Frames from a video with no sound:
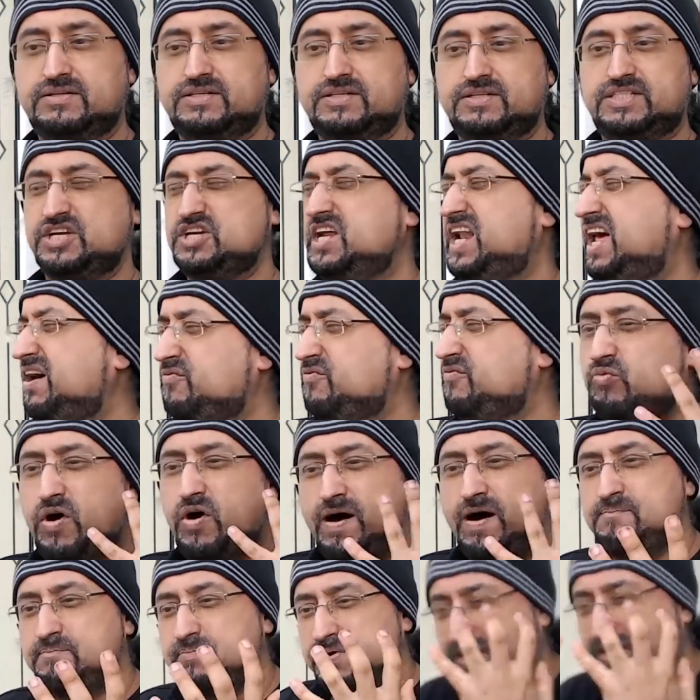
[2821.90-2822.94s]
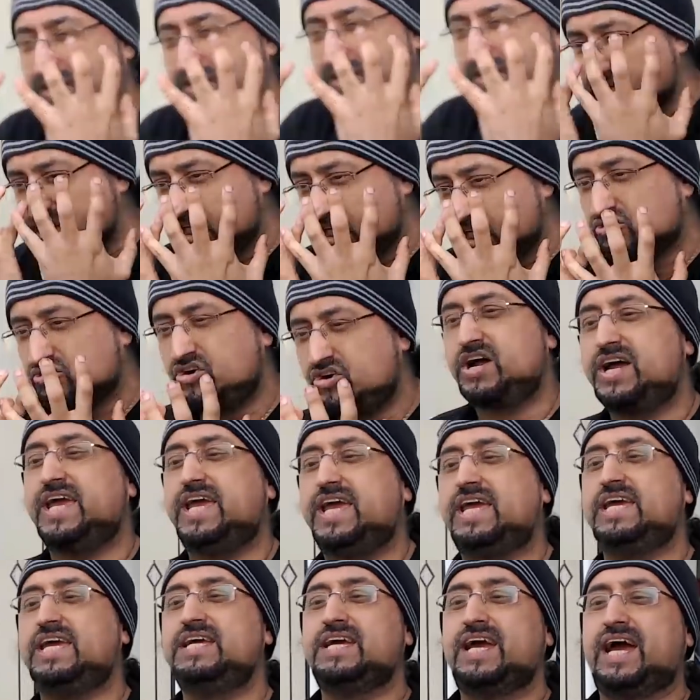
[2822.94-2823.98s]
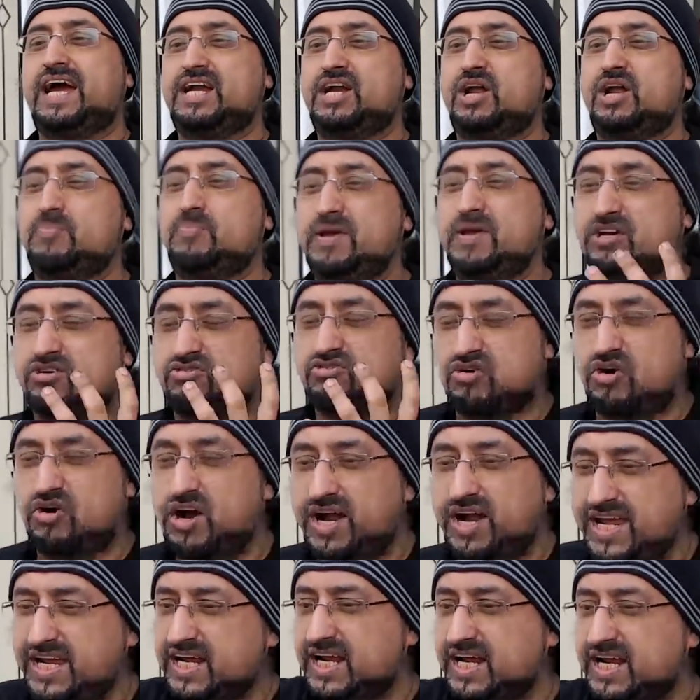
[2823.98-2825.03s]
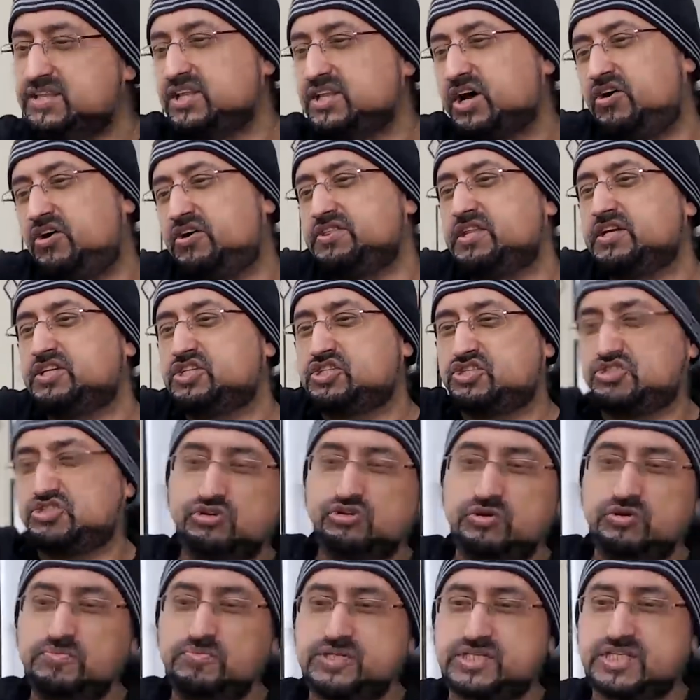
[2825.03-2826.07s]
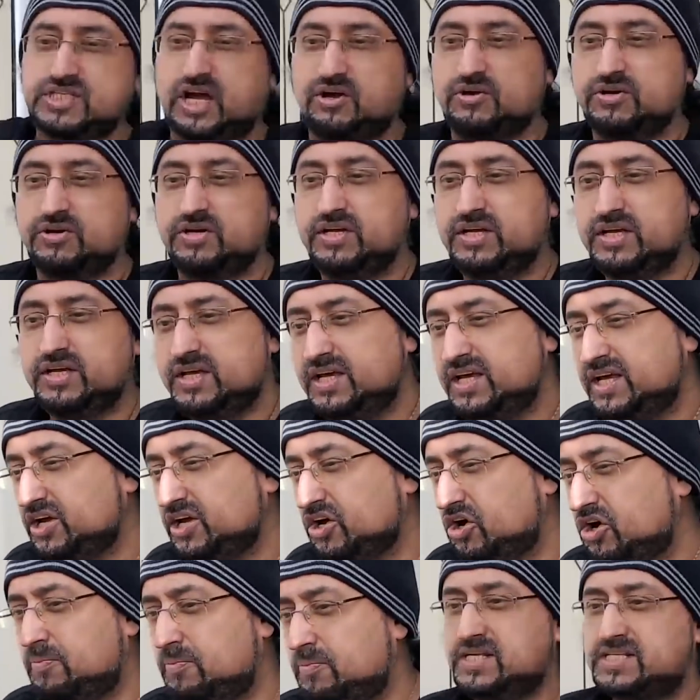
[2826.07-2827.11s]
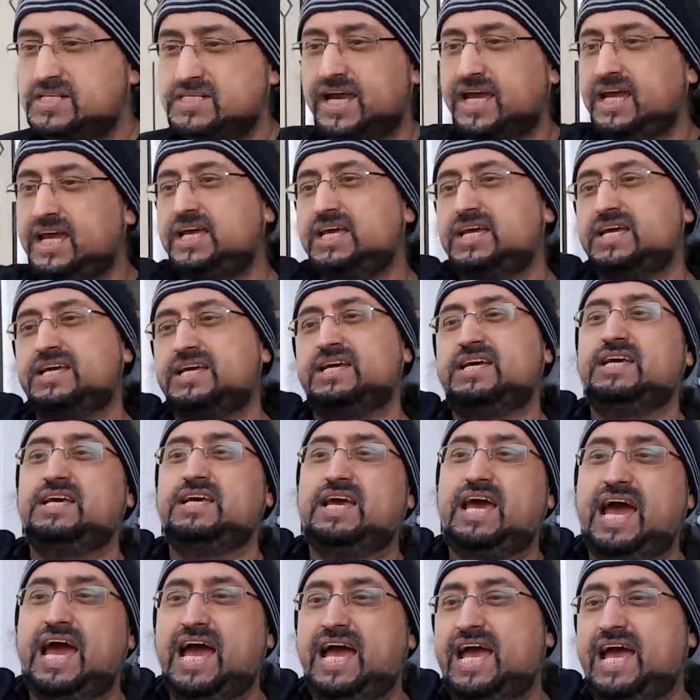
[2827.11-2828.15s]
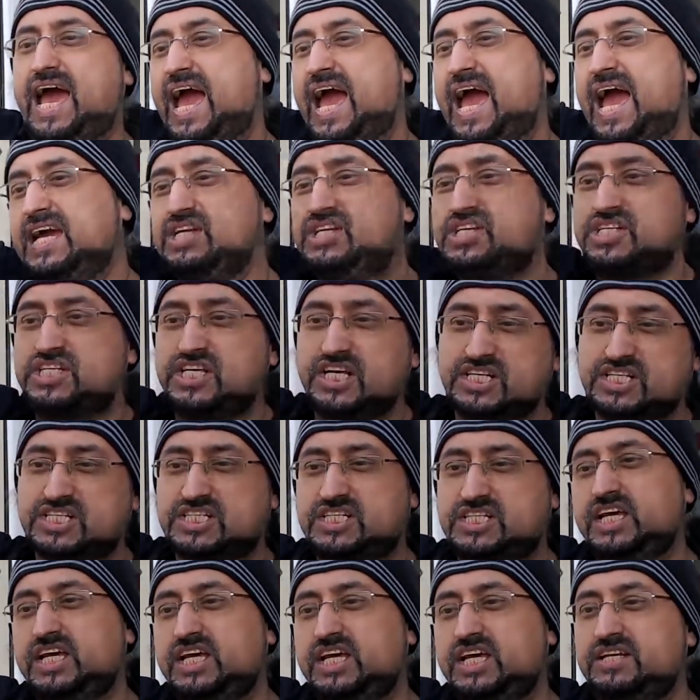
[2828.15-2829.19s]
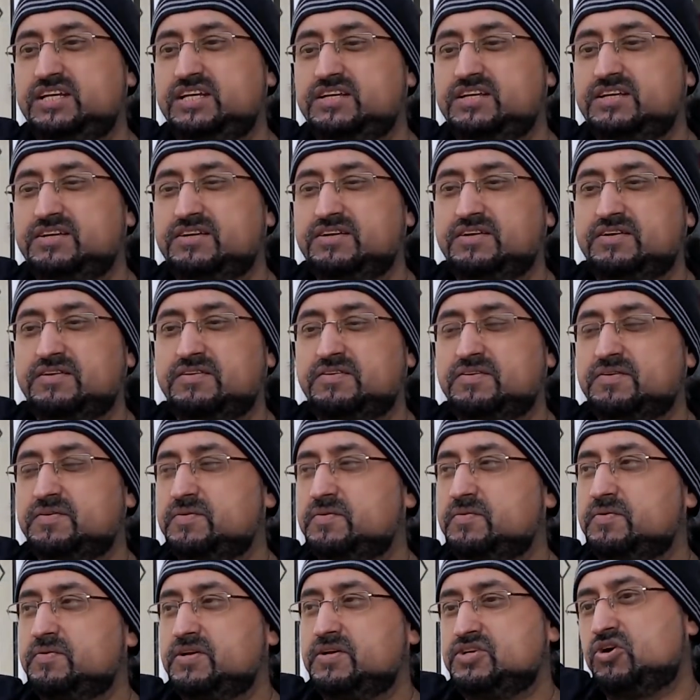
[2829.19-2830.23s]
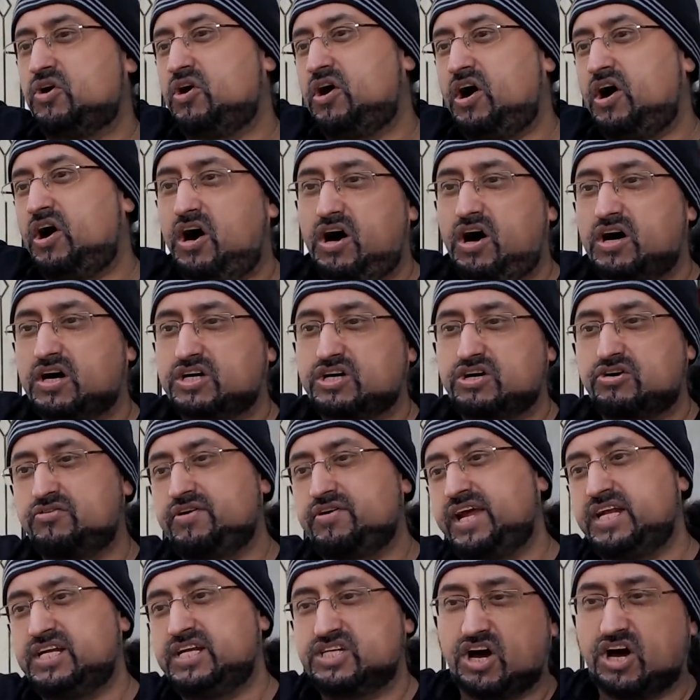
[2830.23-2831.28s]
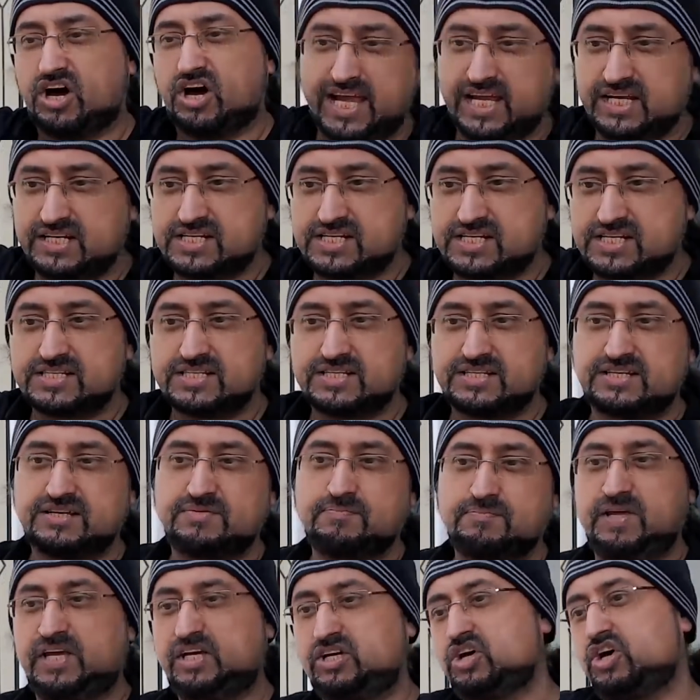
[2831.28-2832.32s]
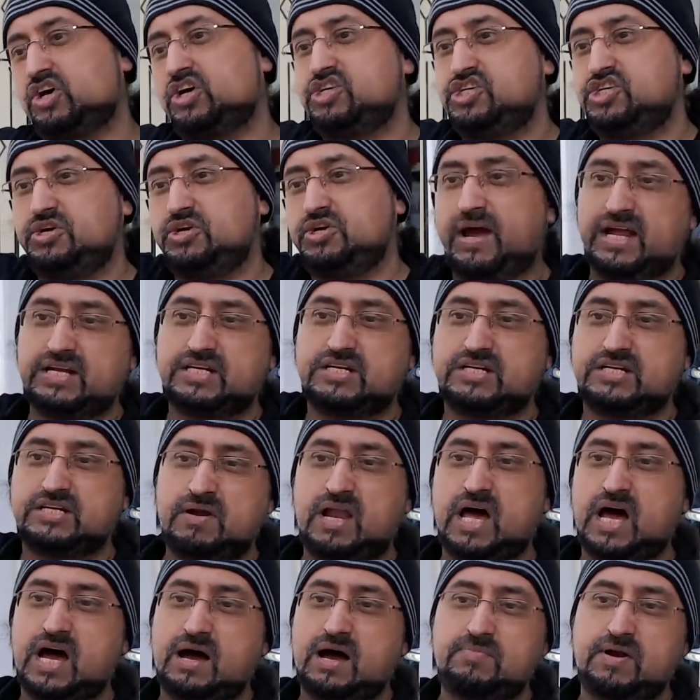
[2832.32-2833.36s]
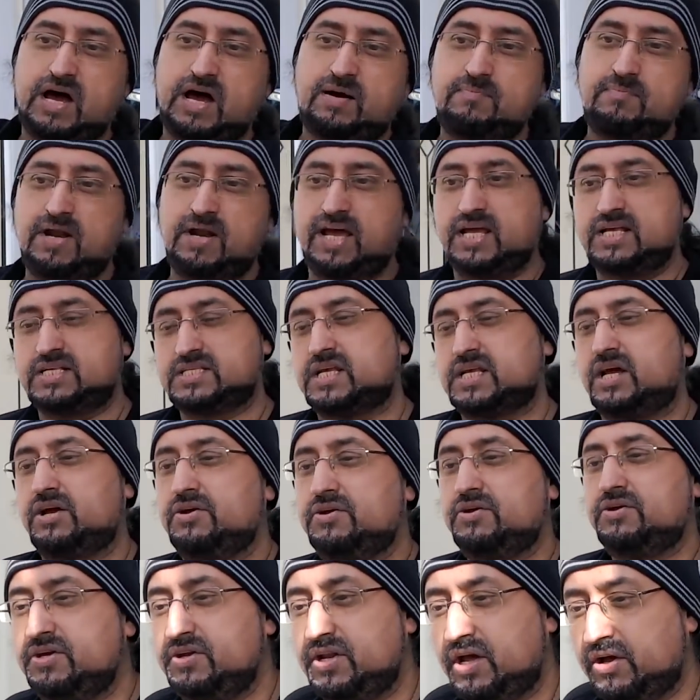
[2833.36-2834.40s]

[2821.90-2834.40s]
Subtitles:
So you'll have one person crying, and they'll be crying, and on the tombstone, it'll be say, at age 16, your art career died because you had to blah, blah, blah. So,